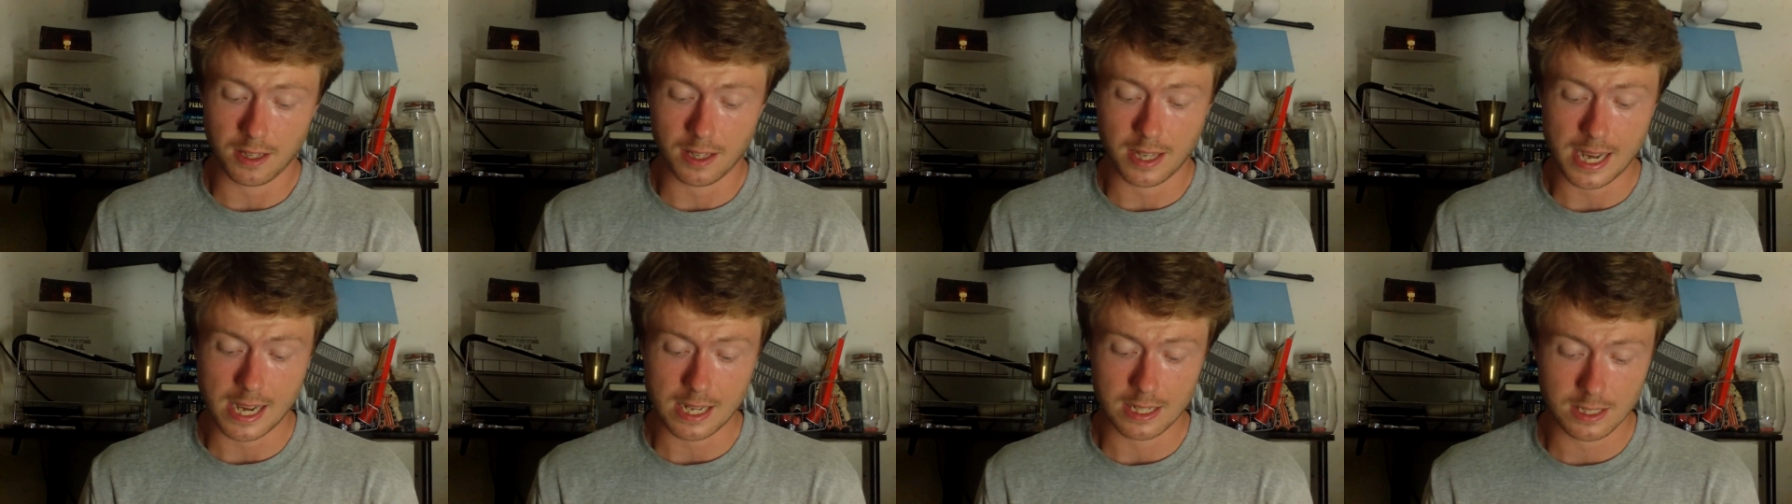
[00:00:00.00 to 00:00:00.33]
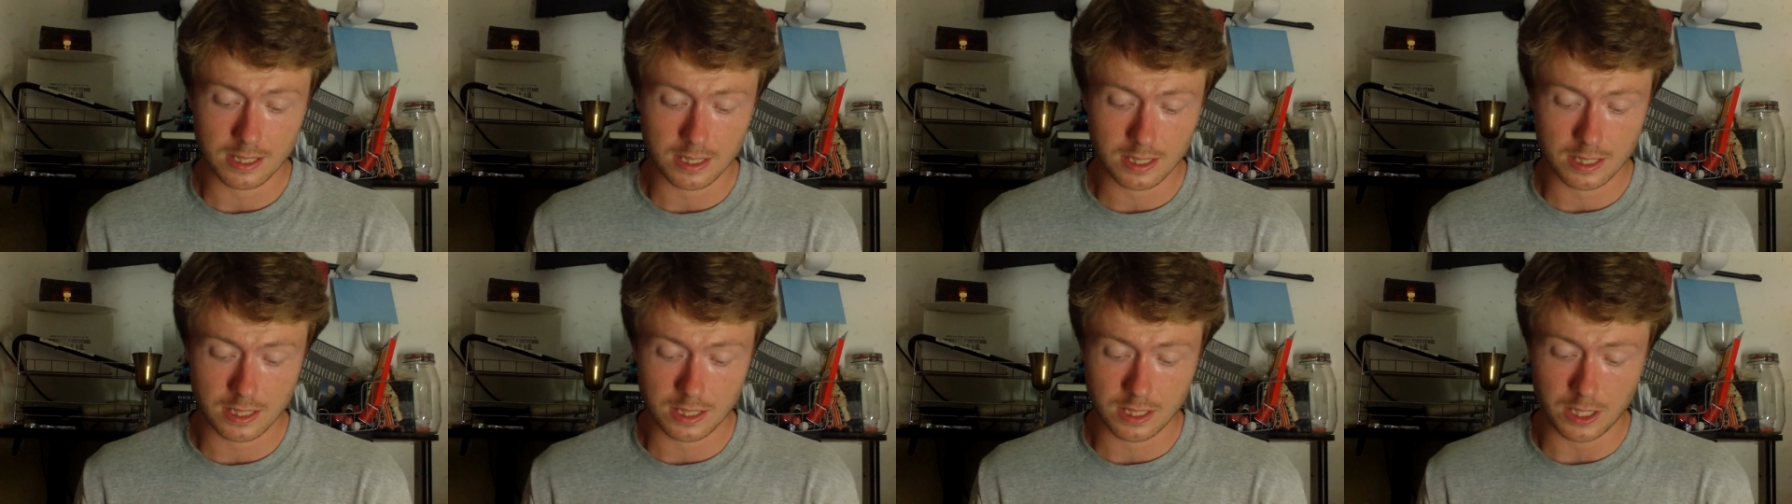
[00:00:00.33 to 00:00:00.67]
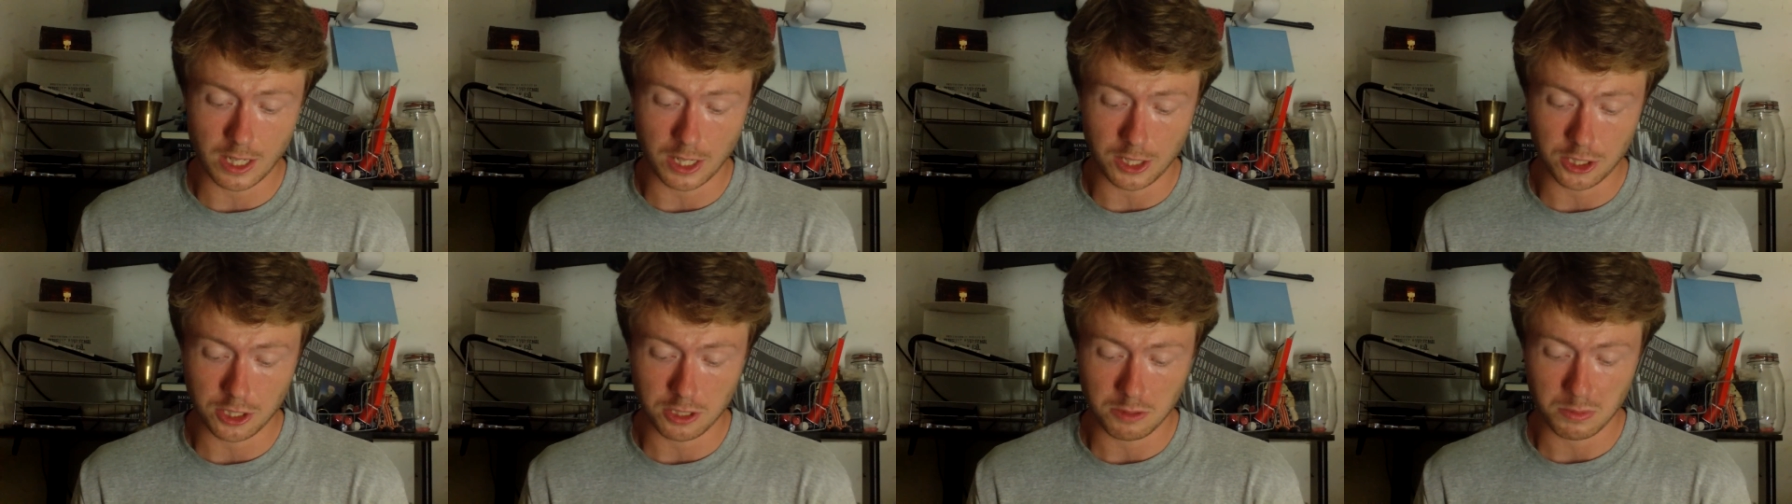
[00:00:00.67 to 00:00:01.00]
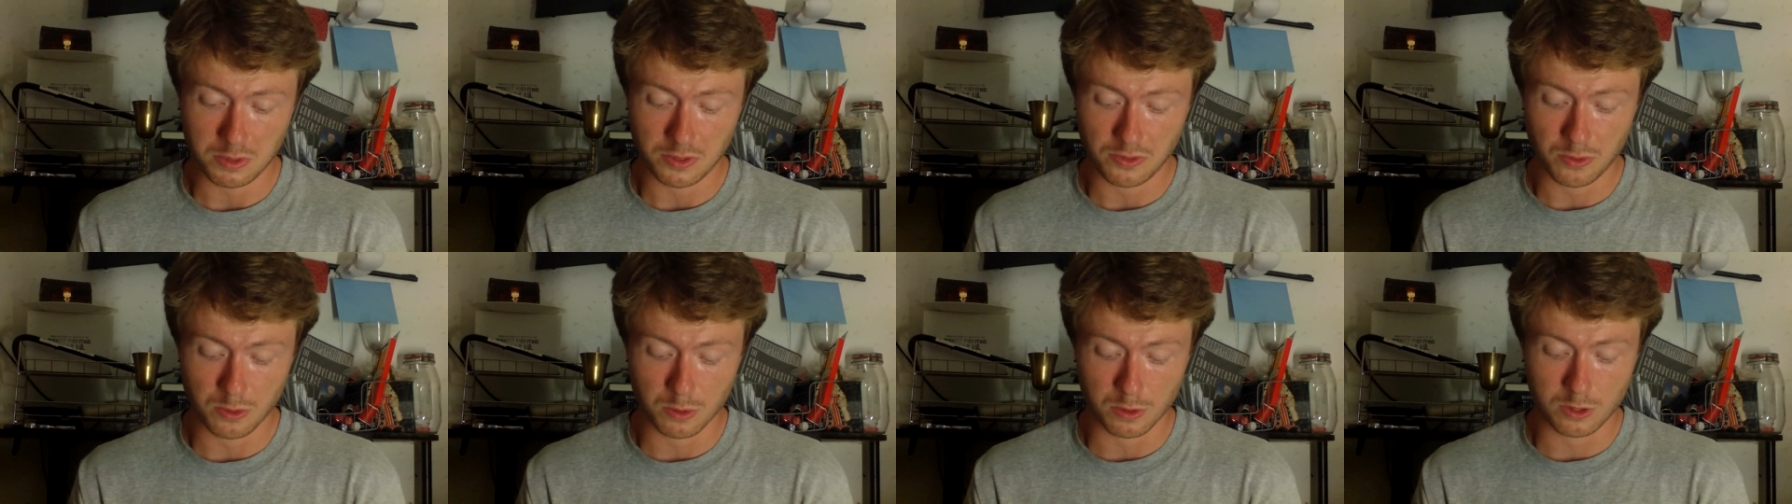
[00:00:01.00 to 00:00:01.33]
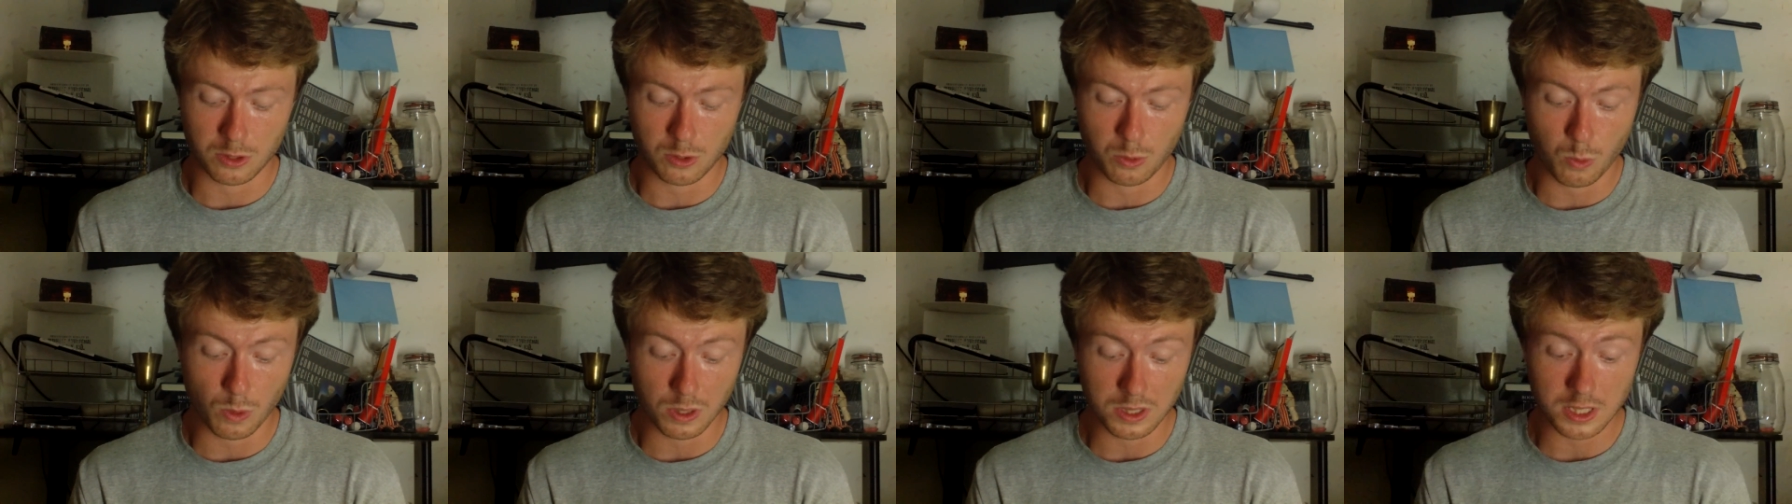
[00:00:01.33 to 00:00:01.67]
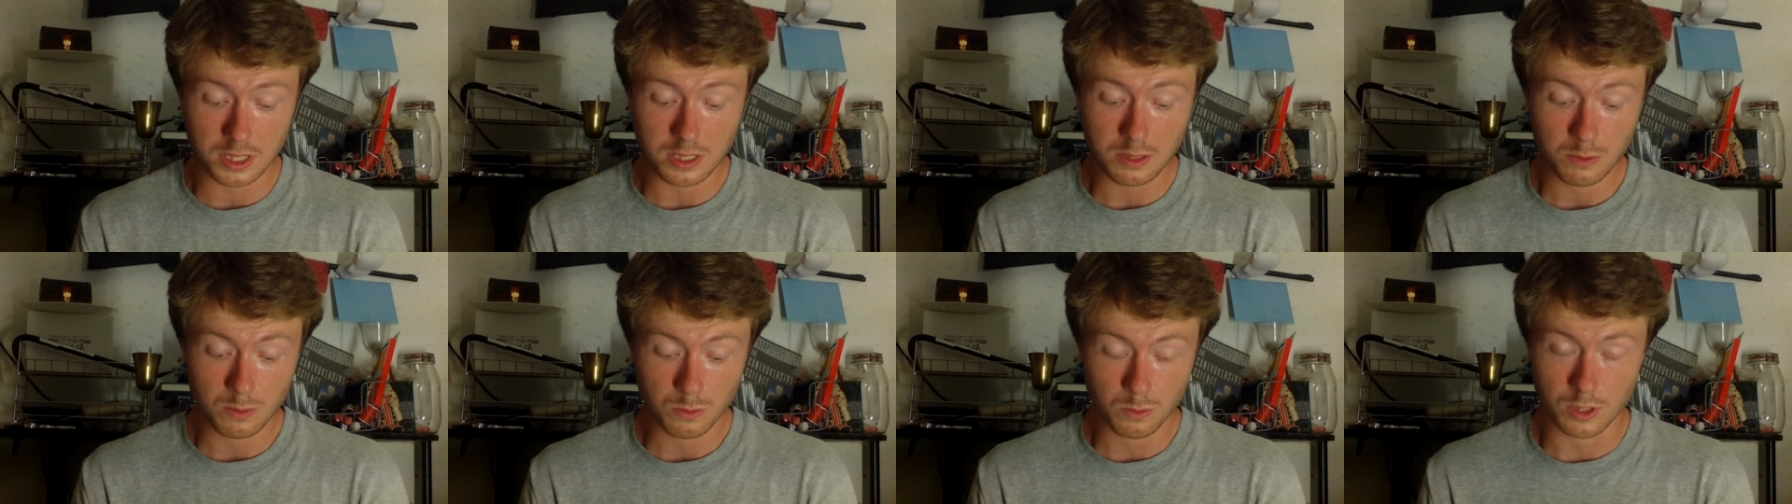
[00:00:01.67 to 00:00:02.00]
the last session before
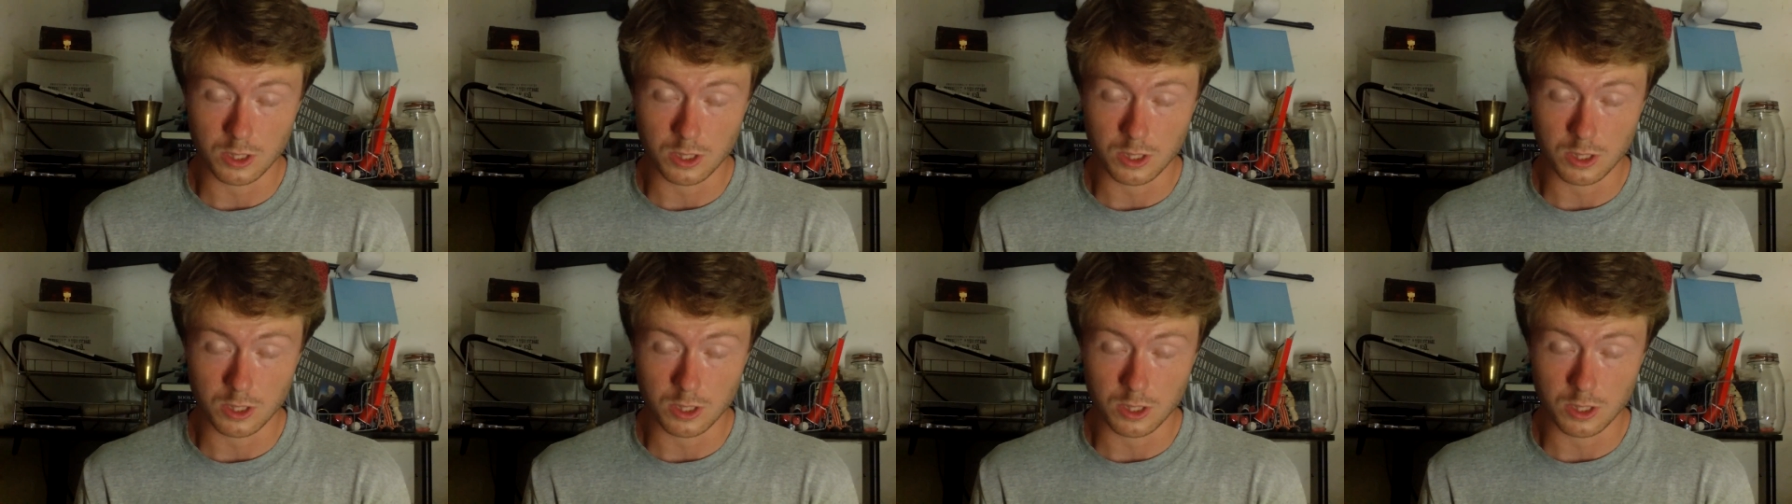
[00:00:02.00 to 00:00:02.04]
twenty,